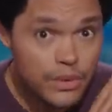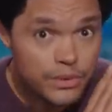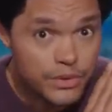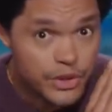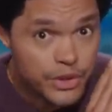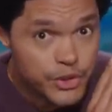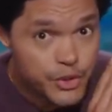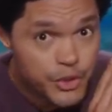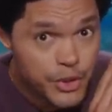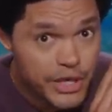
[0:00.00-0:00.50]

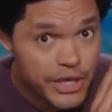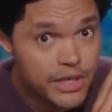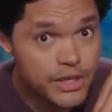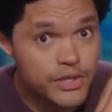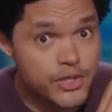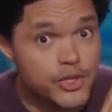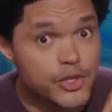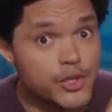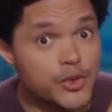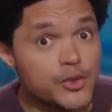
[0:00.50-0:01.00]
The trick
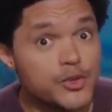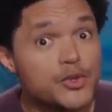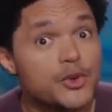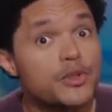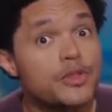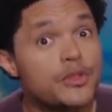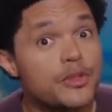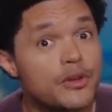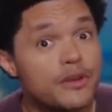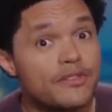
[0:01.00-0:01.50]
is to use
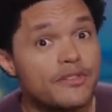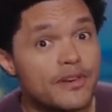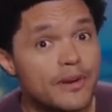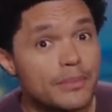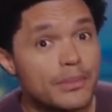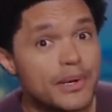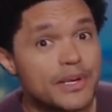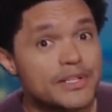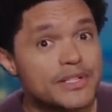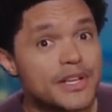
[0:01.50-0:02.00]
your third
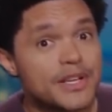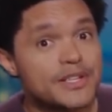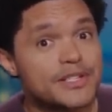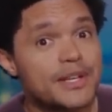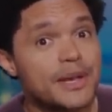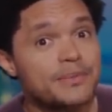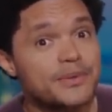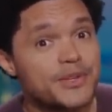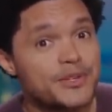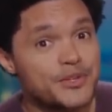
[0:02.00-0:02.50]
filibuster
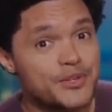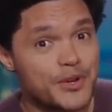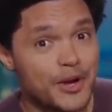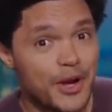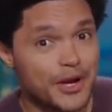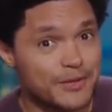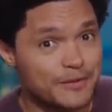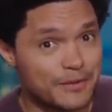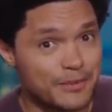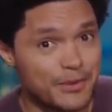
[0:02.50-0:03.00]
exception to
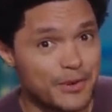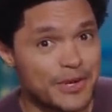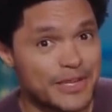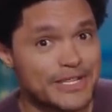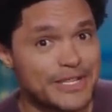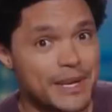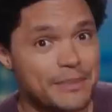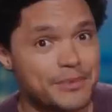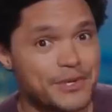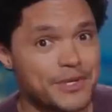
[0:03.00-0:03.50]
ask for more
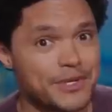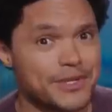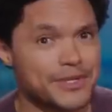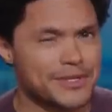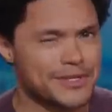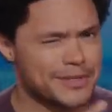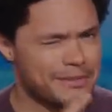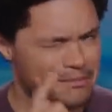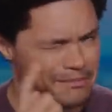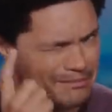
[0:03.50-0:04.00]

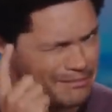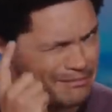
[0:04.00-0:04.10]
exceptions.